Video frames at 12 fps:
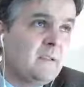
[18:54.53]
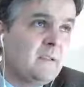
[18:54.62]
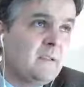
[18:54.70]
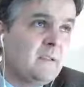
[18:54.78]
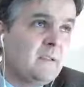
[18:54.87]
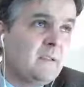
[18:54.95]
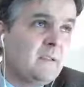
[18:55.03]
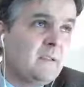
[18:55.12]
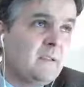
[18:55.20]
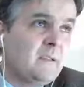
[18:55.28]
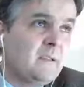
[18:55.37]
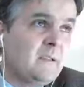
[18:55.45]
Correct?
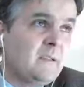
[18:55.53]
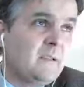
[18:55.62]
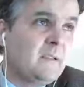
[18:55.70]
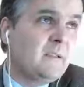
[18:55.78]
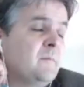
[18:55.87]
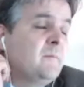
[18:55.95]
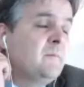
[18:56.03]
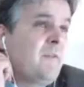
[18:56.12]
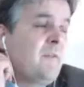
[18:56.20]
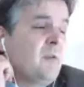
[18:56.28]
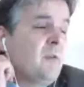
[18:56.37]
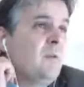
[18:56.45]
In
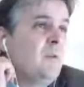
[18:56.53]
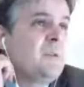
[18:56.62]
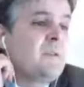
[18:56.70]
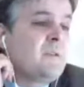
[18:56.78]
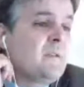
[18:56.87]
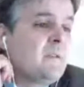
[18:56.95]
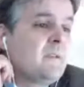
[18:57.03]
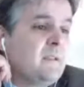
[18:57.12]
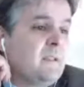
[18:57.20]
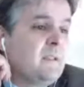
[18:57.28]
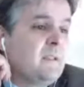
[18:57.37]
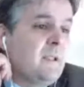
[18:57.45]
both groups.
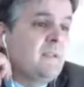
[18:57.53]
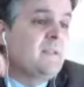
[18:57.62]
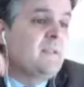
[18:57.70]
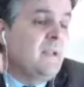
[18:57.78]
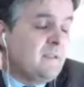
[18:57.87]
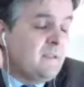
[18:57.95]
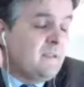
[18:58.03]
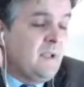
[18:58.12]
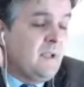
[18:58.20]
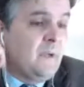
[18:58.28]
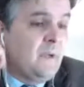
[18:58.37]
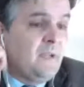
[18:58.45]

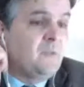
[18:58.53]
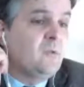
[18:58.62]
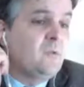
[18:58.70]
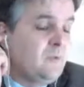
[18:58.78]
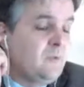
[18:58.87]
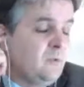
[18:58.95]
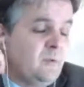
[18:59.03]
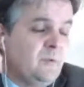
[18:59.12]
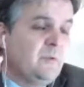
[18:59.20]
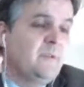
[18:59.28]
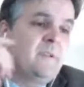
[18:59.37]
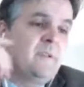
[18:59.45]
That we need
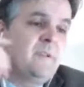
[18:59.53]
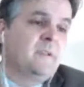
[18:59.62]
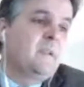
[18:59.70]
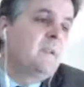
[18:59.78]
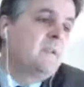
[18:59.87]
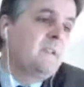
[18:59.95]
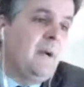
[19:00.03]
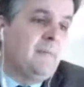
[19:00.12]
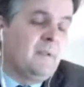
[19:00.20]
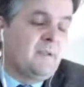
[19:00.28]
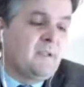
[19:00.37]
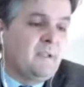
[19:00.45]
to
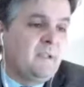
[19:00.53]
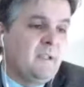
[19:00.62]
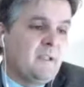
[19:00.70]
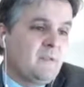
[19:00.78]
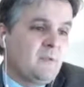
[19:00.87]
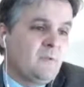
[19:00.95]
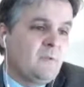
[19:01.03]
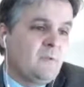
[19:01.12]
establish this to